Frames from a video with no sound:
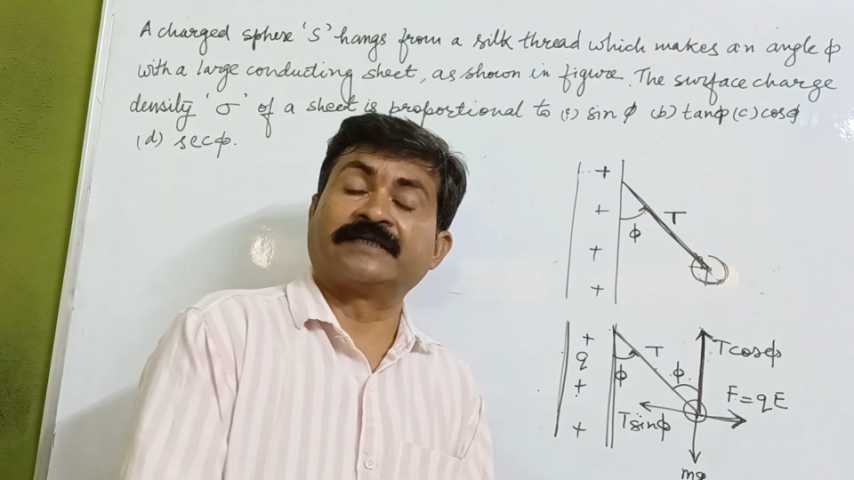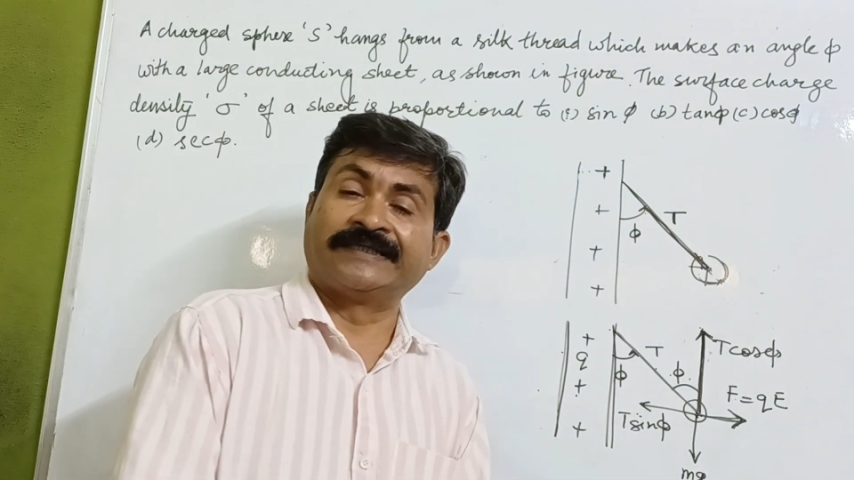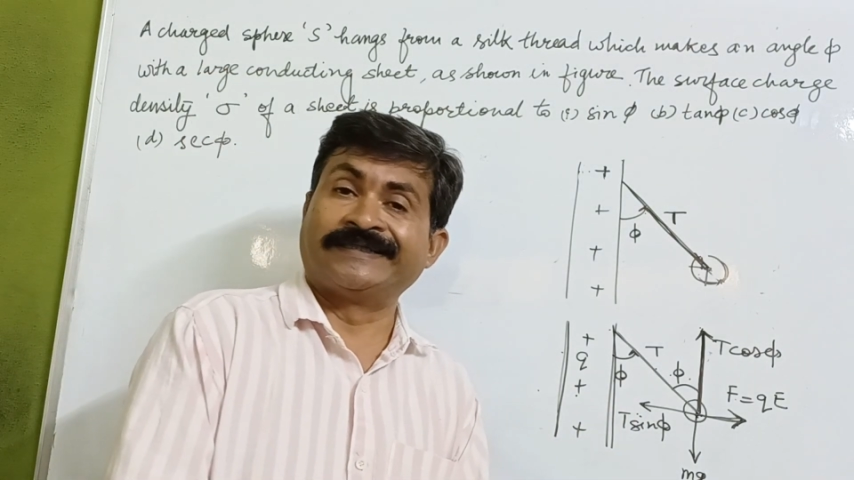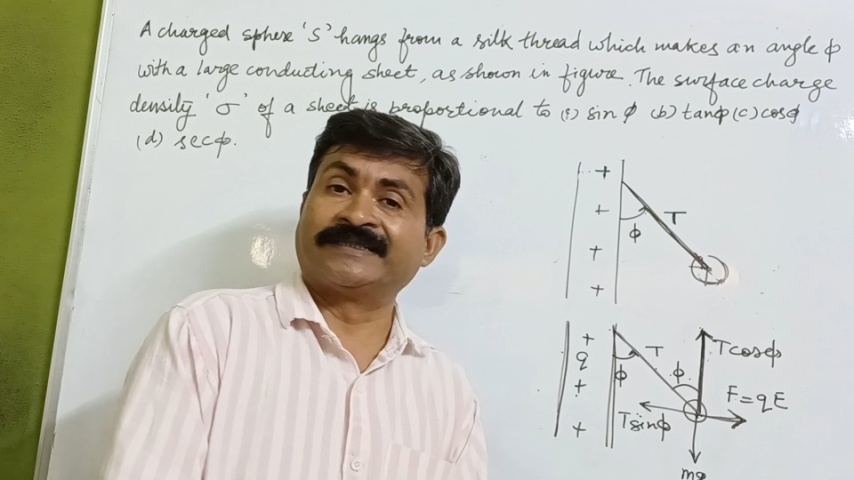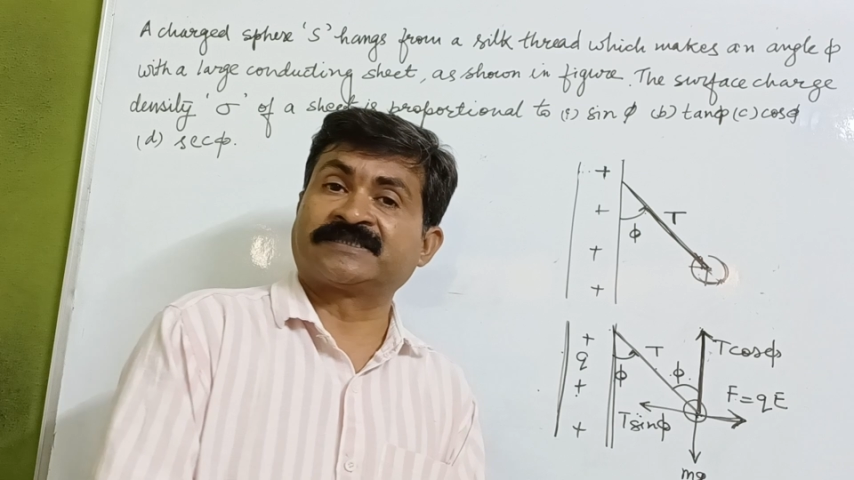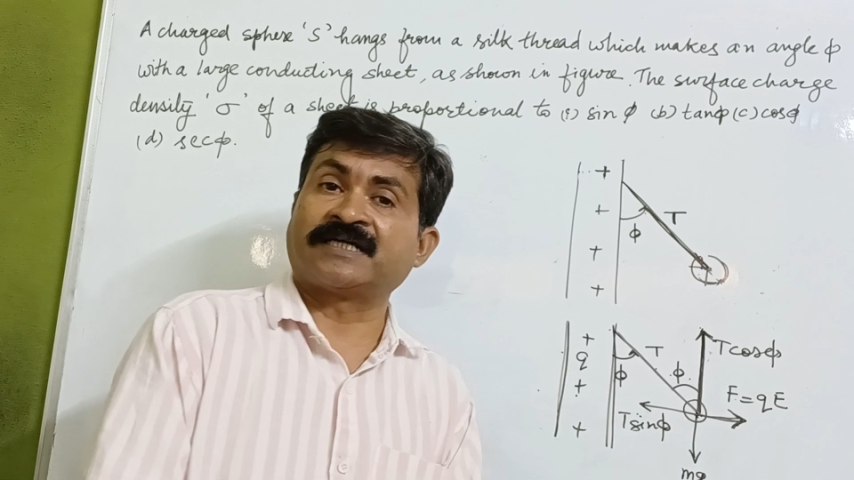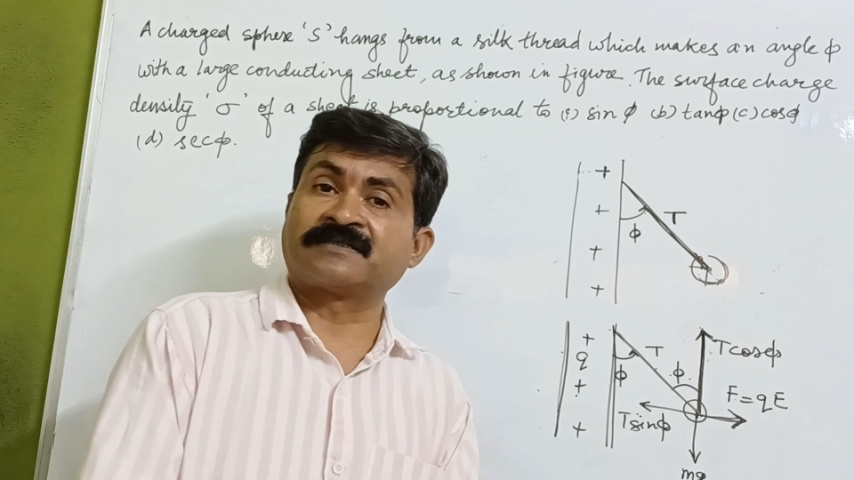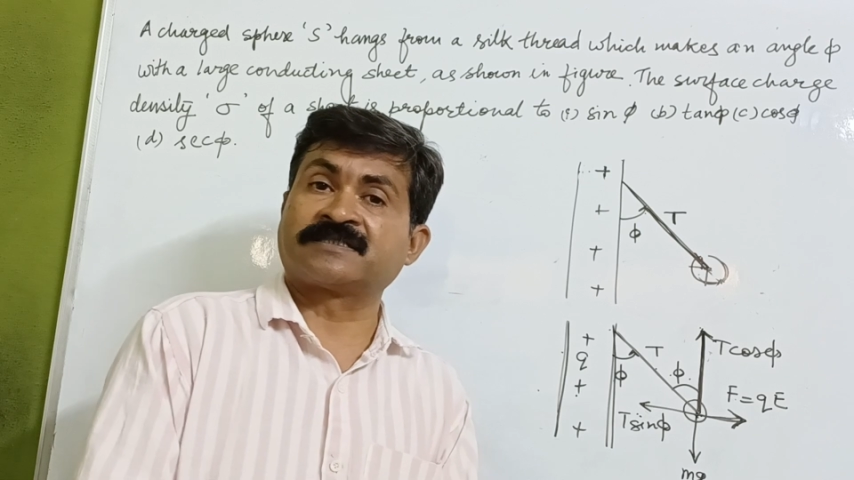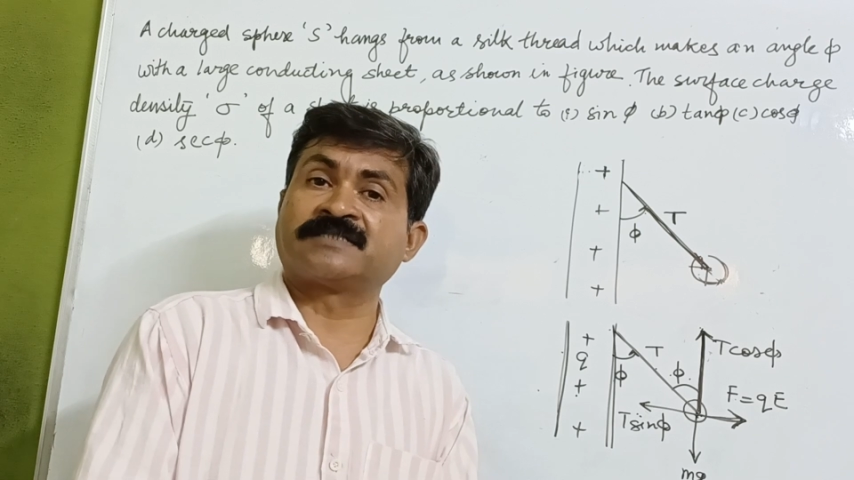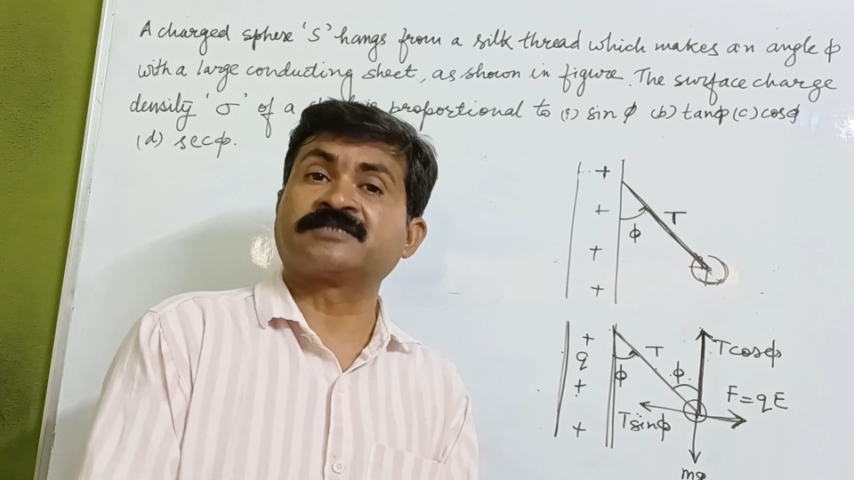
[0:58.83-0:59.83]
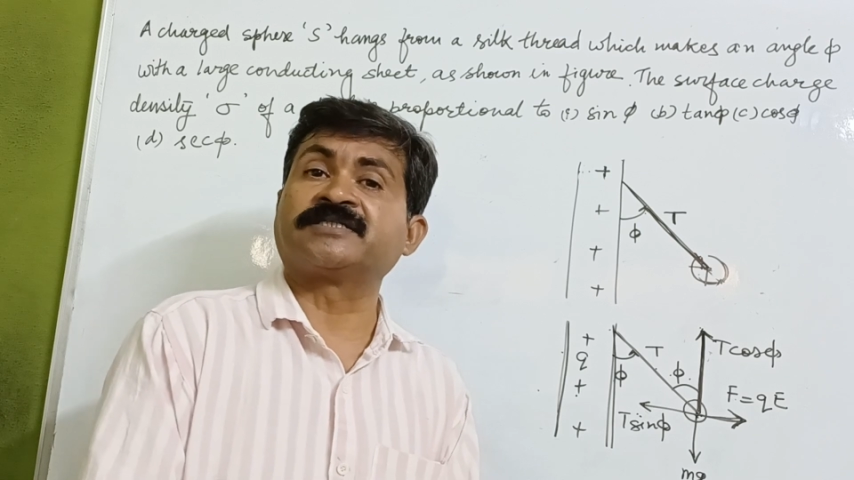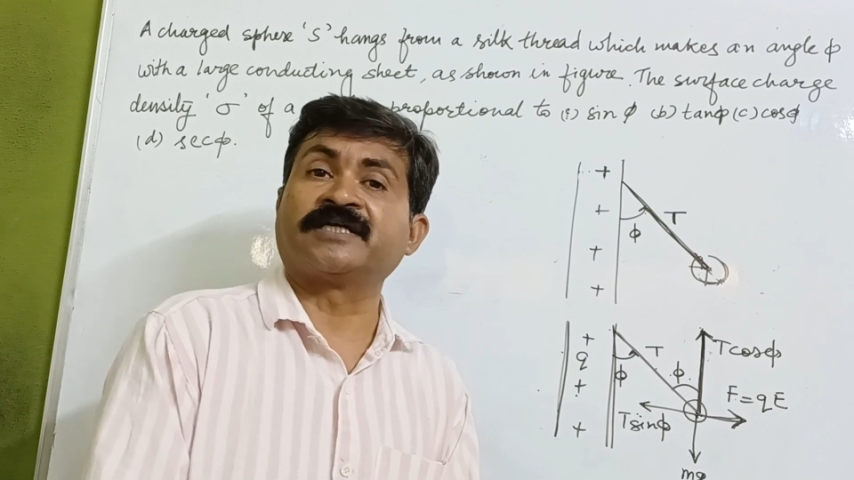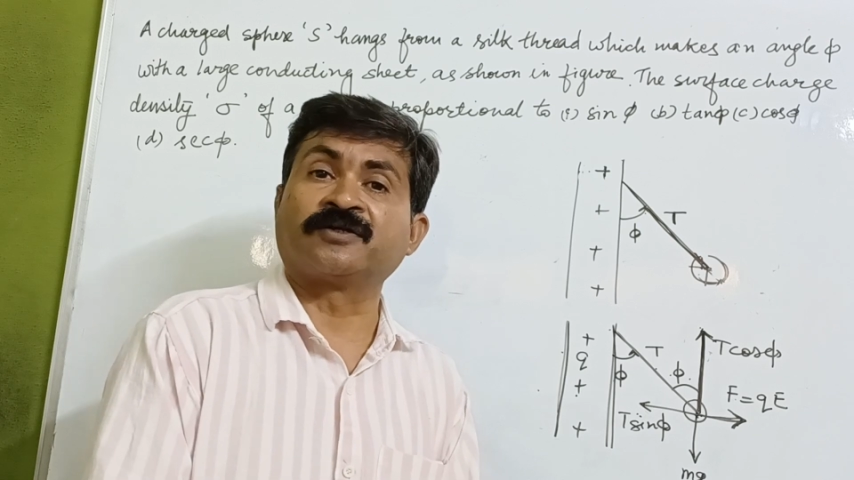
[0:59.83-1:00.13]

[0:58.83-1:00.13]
linear charge density,